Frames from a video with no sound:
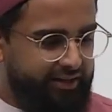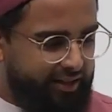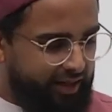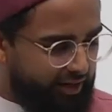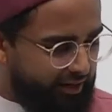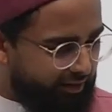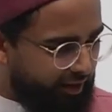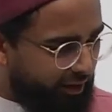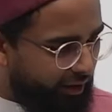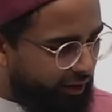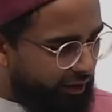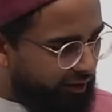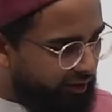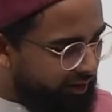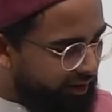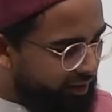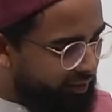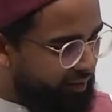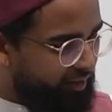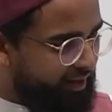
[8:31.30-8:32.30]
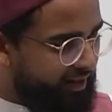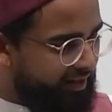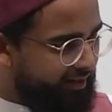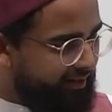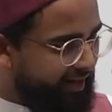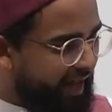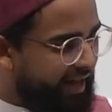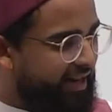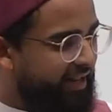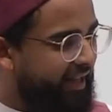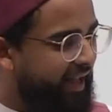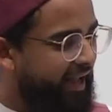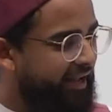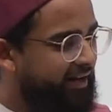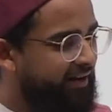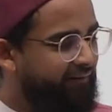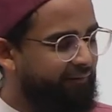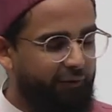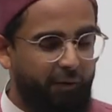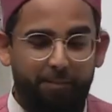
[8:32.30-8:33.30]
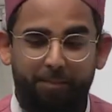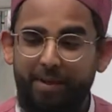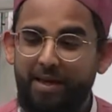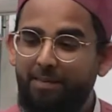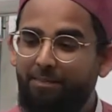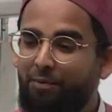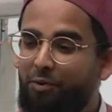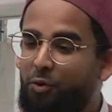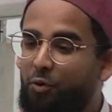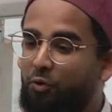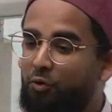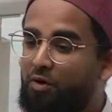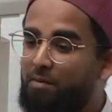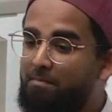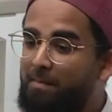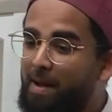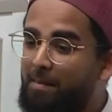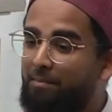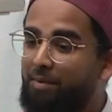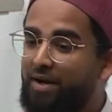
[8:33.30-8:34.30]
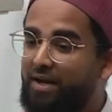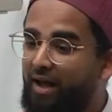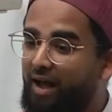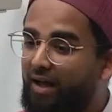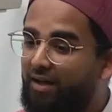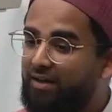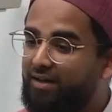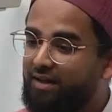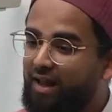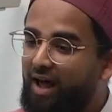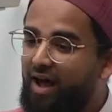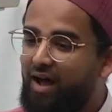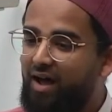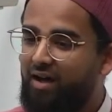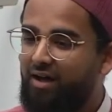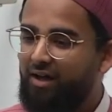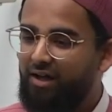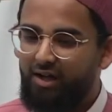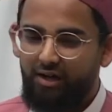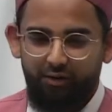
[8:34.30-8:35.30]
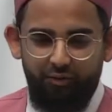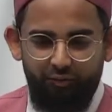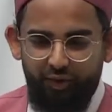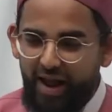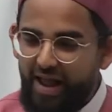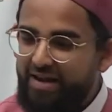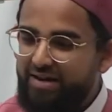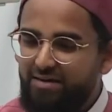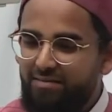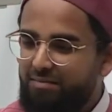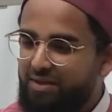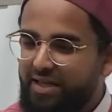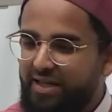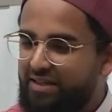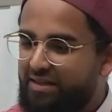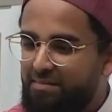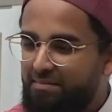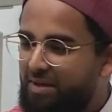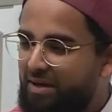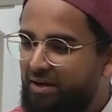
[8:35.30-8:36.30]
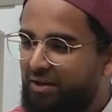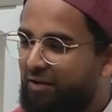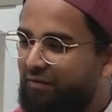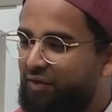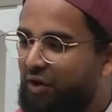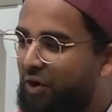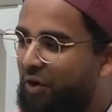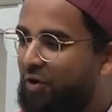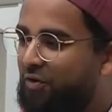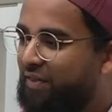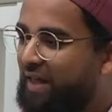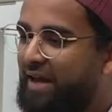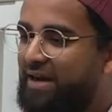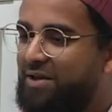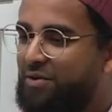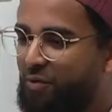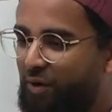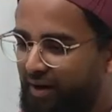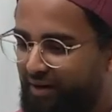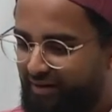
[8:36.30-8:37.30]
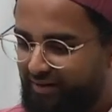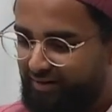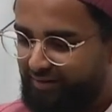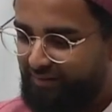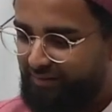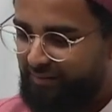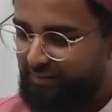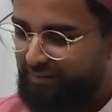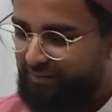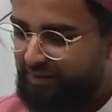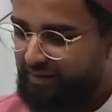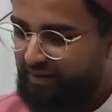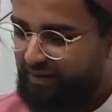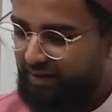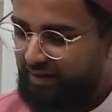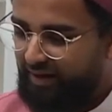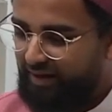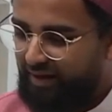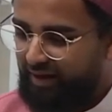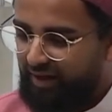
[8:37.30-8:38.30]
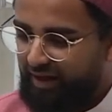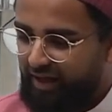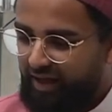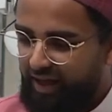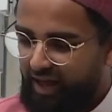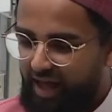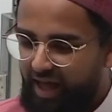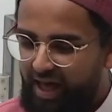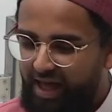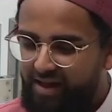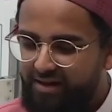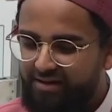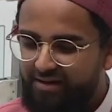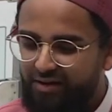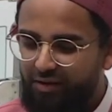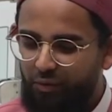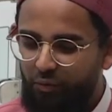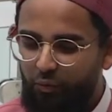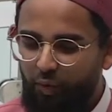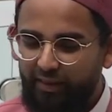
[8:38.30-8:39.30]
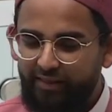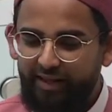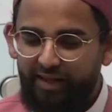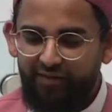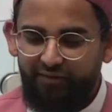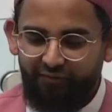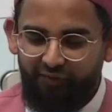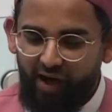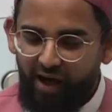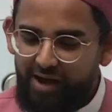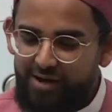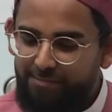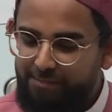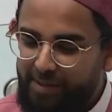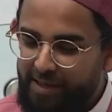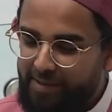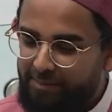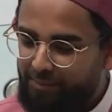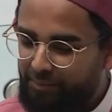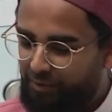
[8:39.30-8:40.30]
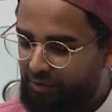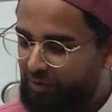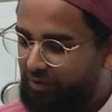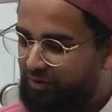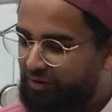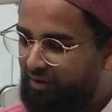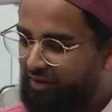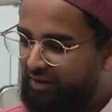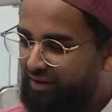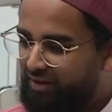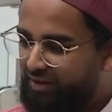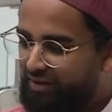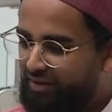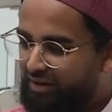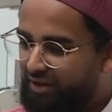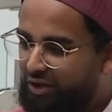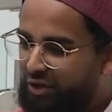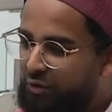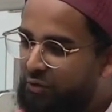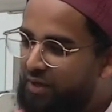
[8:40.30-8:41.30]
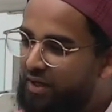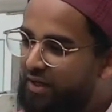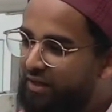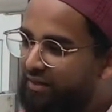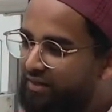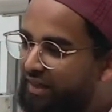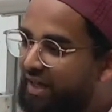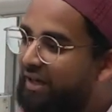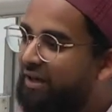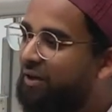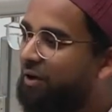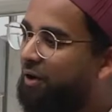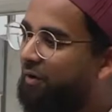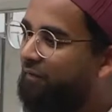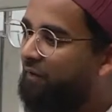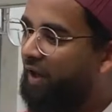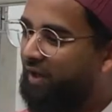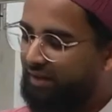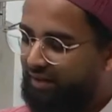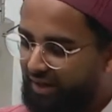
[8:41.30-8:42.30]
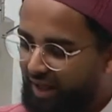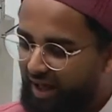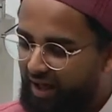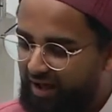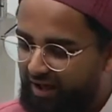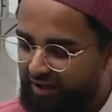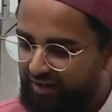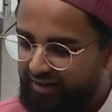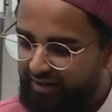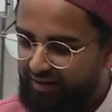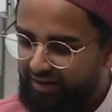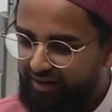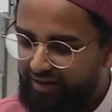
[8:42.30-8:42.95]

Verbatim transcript: they are literally dedicated for people who are remembering Allah randomly in the middle of the earth anywhere. And when they find people doing dhikr of Allah,